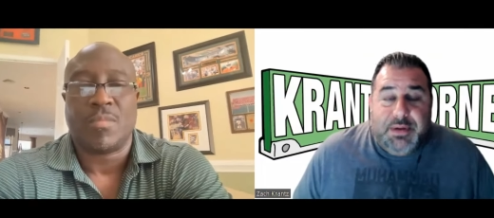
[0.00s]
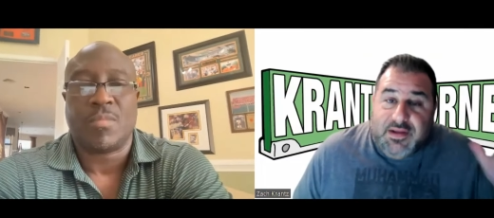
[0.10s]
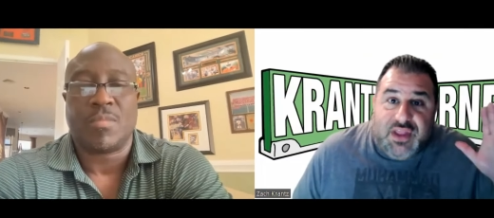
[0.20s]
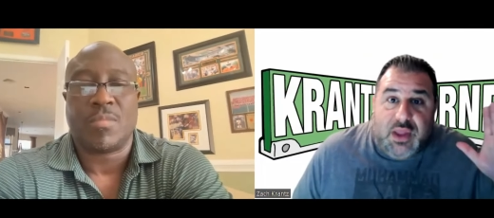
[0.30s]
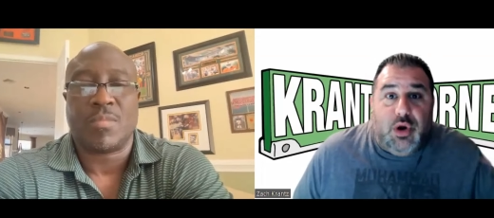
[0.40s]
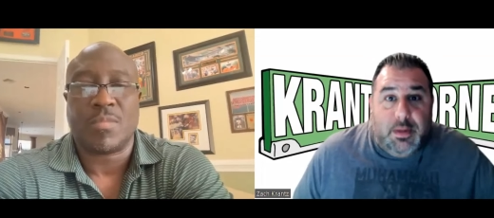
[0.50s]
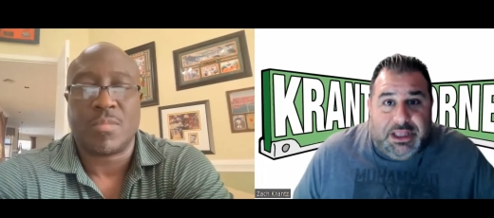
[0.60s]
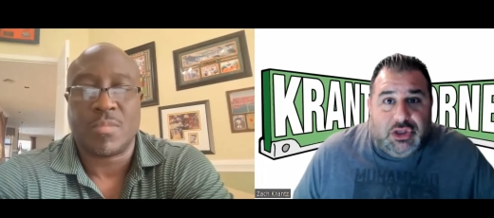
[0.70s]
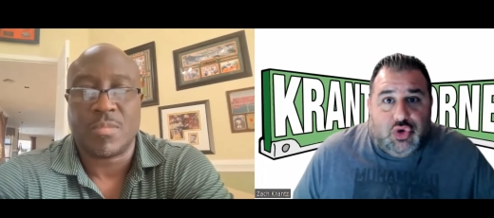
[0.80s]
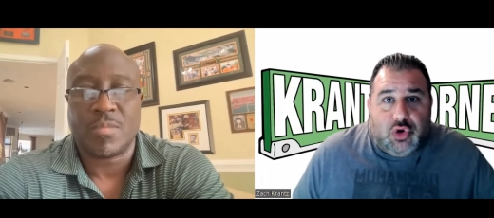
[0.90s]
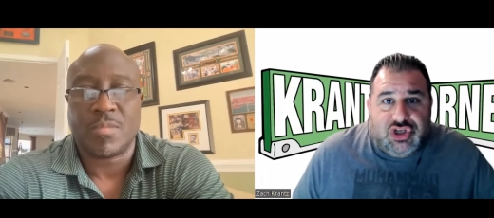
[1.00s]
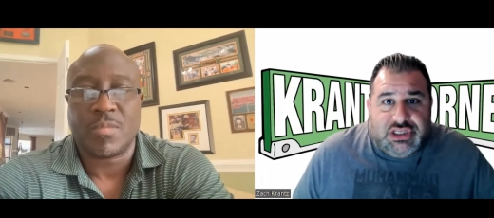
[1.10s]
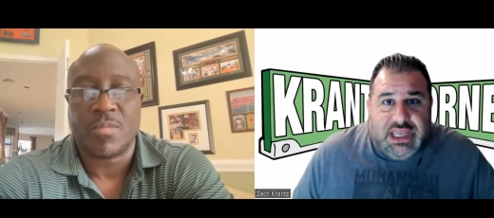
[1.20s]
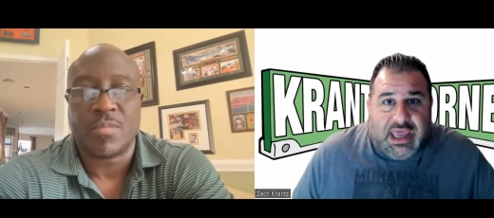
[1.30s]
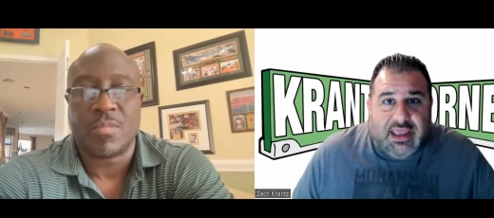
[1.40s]
Speaker 1: If they would have beat Georgia
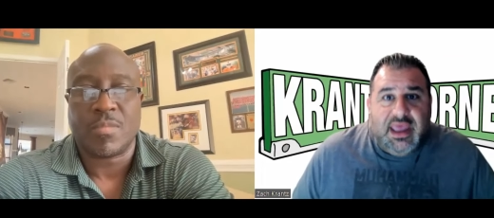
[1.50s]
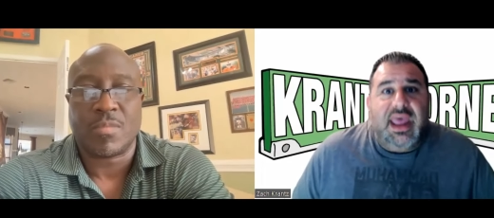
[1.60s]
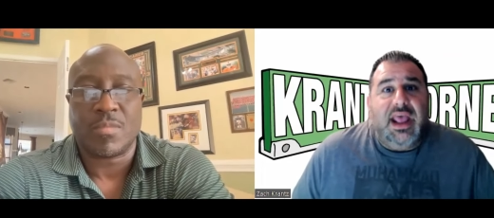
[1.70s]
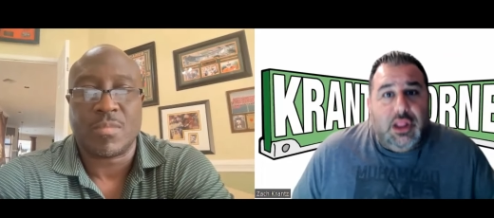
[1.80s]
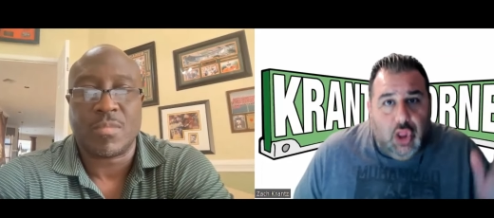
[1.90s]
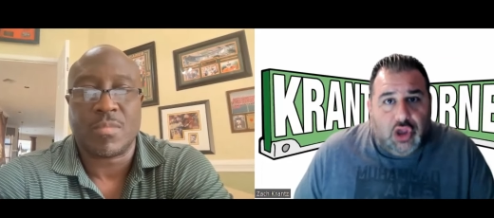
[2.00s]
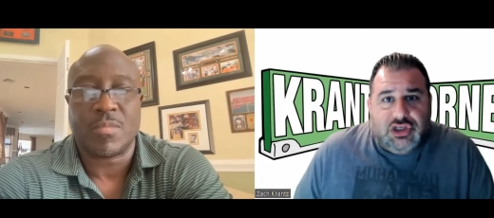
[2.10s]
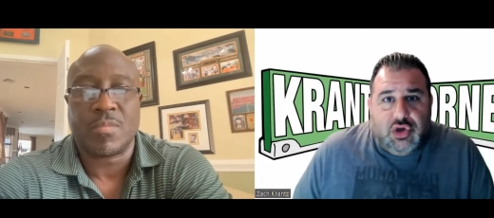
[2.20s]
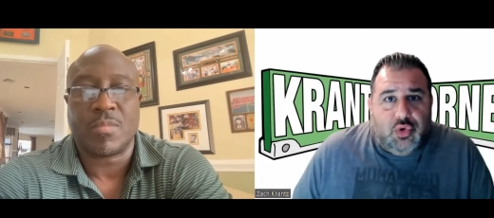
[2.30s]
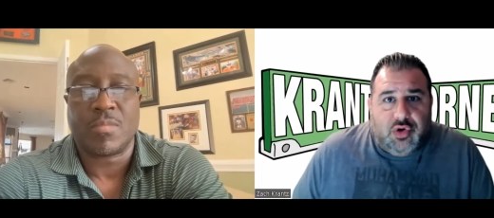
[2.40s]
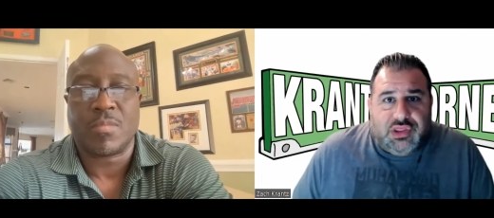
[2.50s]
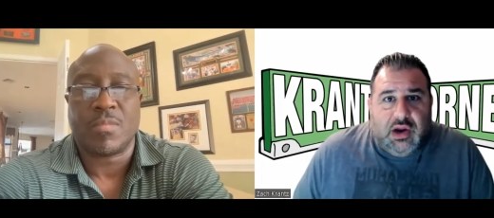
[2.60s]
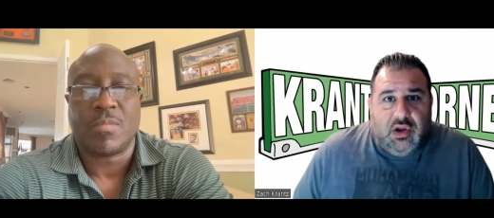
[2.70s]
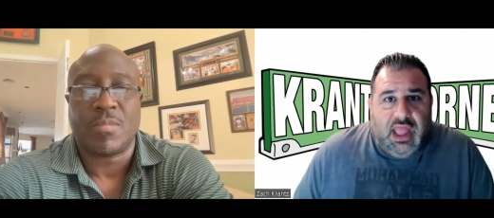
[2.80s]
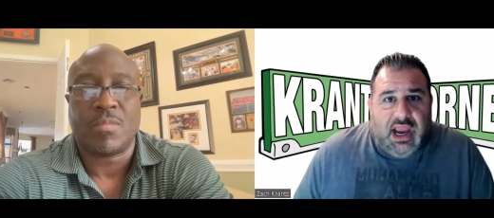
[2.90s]
Tech lost to North
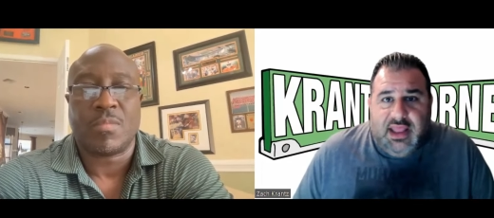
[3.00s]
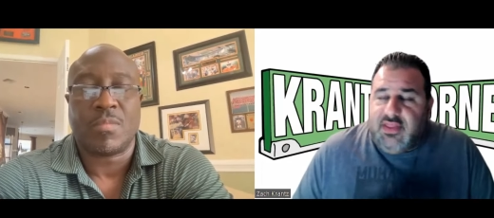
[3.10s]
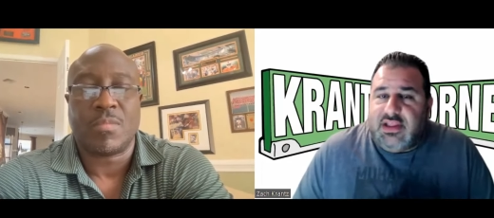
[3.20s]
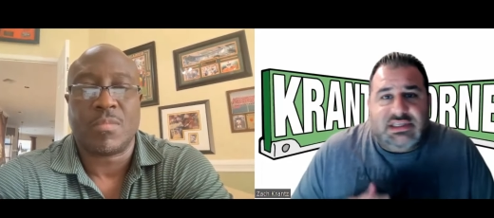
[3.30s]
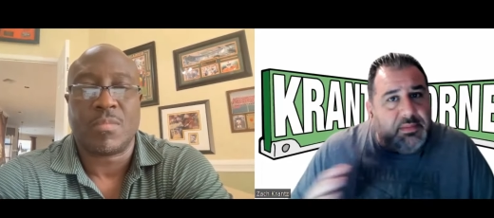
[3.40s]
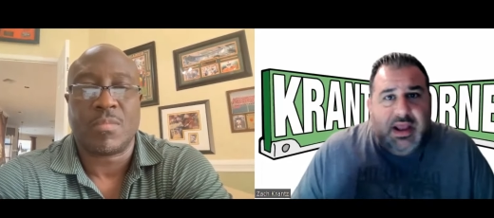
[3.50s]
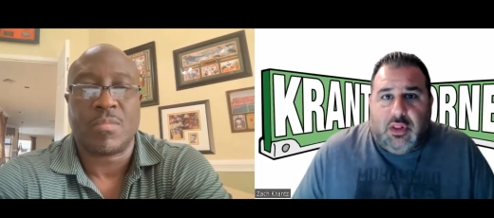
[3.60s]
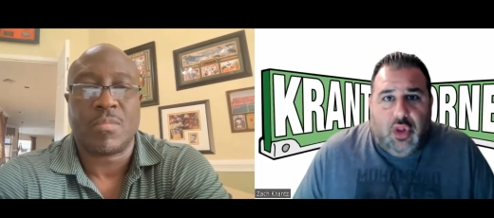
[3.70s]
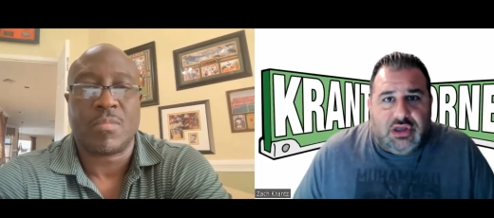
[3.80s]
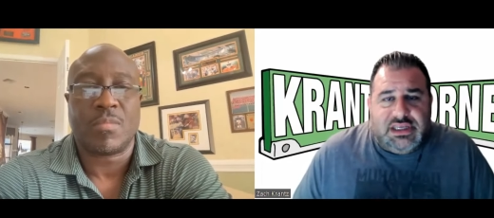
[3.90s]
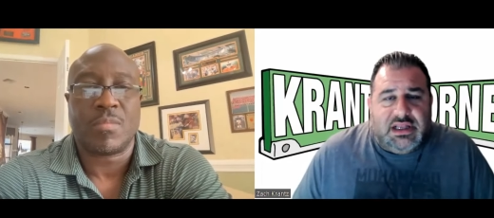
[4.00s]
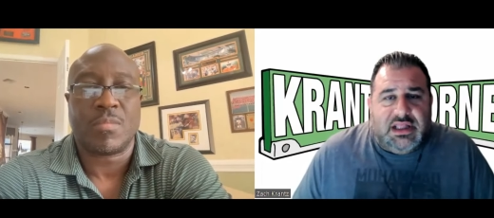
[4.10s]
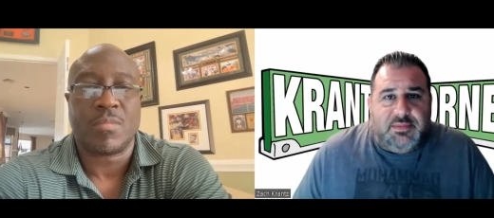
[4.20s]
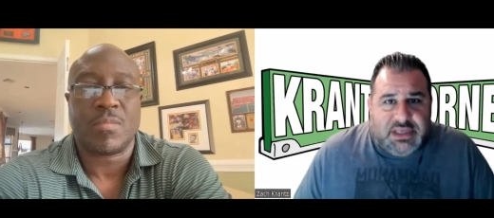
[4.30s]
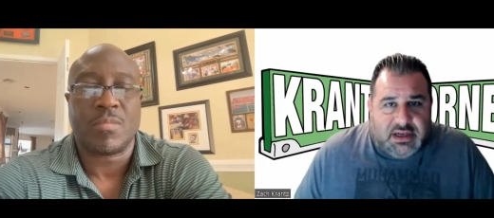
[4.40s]
Carolina and then somehow lost to
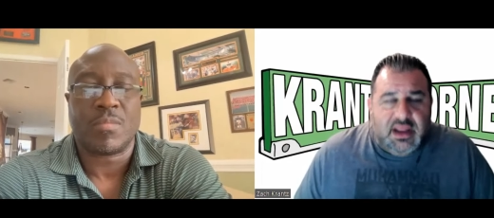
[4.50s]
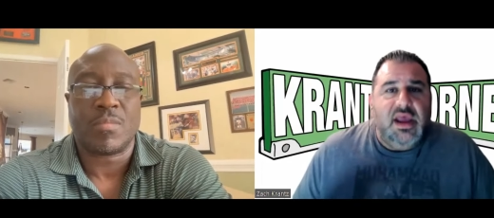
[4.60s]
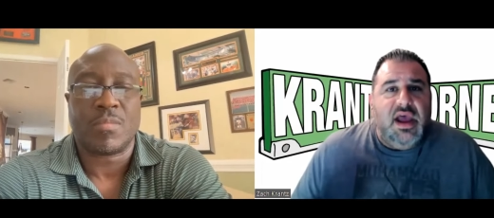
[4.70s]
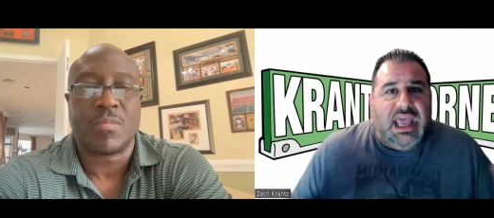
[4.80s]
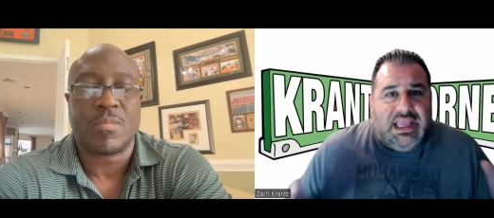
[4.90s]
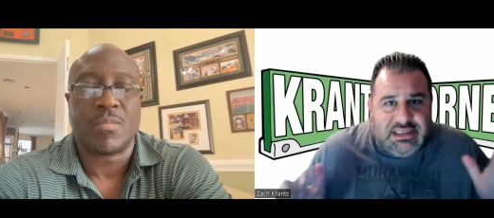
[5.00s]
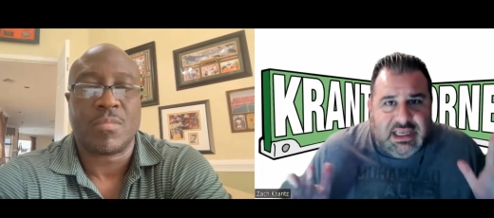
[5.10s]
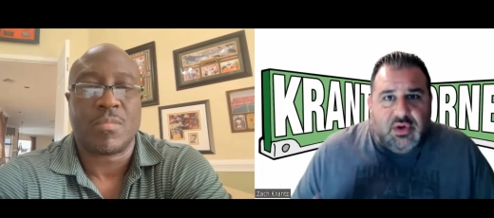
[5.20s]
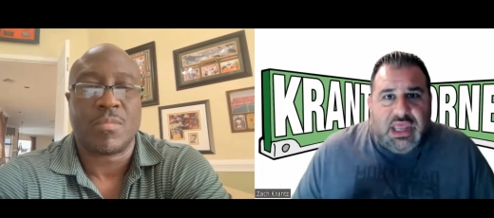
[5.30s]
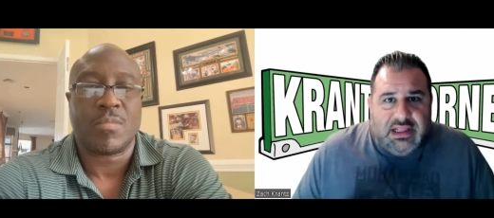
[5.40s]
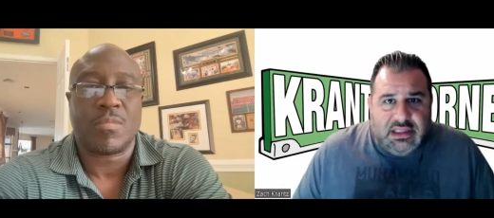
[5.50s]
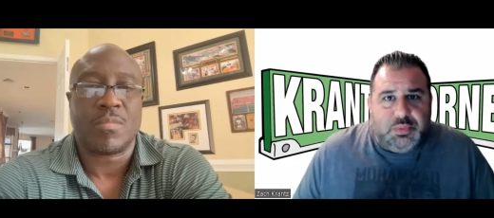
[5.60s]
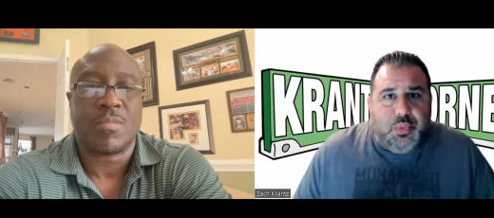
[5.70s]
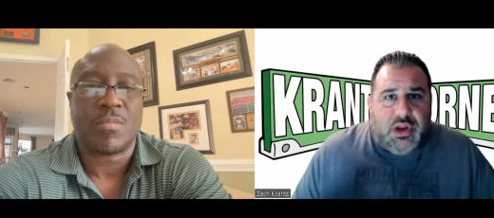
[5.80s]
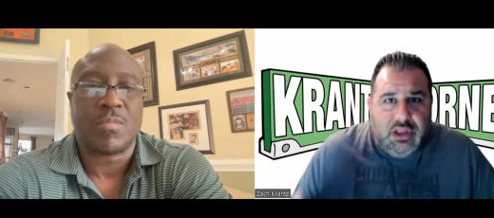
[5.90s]
Clemson, I could say, okay, at this
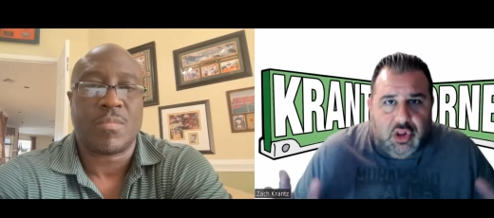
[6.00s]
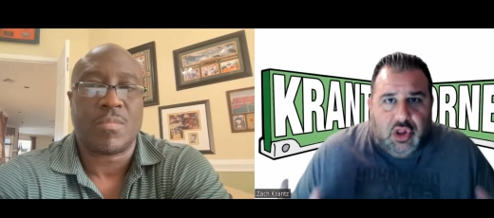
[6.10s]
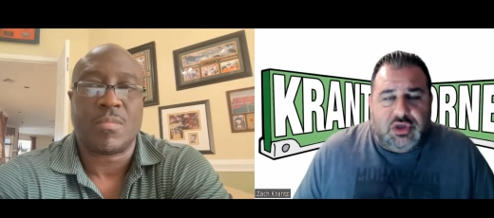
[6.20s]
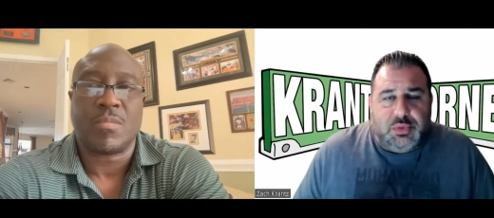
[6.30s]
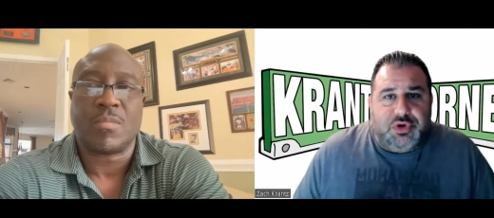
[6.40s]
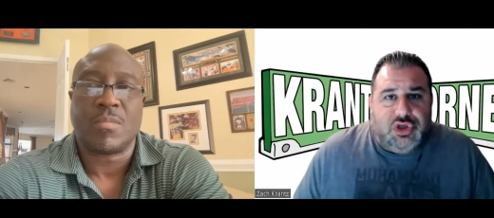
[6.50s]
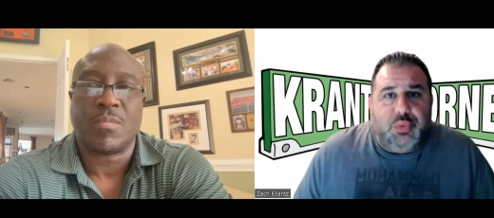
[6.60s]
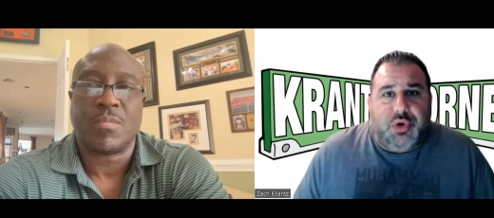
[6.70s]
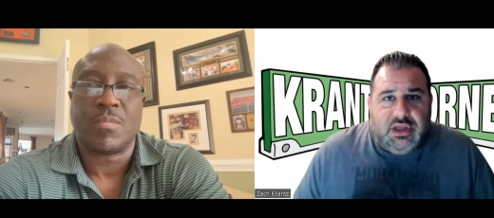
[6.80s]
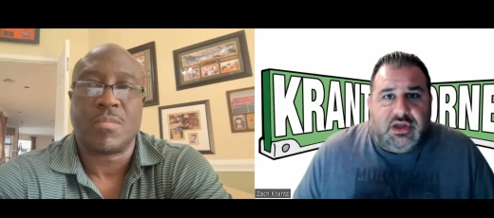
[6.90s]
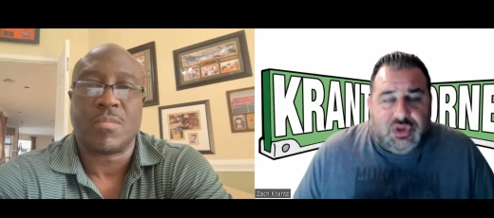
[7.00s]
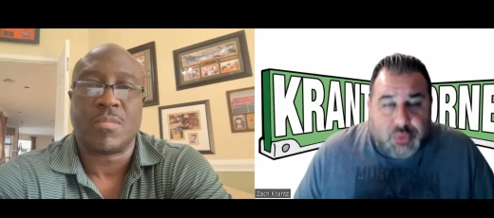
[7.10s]
point you lost to two pretty good